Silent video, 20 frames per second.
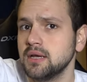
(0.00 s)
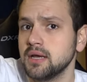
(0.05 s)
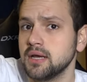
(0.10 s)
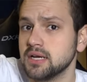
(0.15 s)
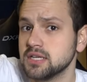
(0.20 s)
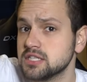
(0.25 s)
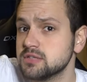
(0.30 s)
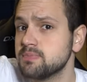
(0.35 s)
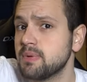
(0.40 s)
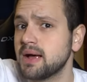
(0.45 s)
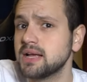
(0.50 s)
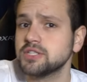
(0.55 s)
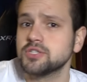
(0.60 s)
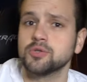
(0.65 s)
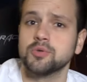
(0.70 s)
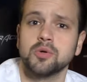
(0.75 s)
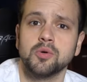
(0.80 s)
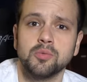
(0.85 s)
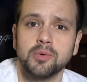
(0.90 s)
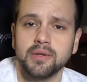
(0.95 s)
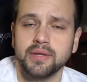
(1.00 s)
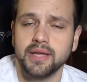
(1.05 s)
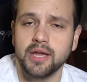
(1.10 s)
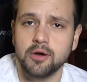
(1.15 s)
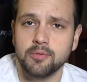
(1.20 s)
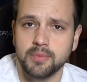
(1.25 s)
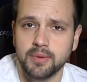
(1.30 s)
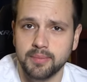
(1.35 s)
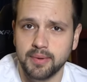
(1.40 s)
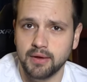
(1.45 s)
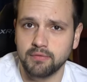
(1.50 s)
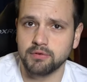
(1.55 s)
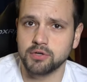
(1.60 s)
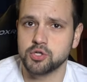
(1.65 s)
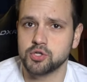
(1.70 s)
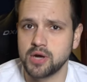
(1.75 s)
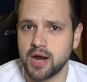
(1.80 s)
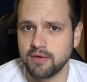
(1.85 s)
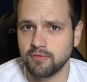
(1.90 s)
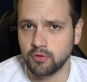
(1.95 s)
and a sponsor would really help me be able to
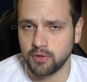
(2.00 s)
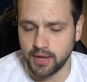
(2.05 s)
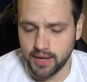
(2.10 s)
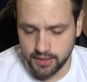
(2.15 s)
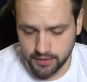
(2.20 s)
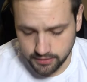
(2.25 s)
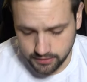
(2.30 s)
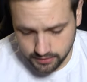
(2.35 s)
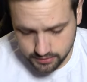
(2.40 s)
travel that.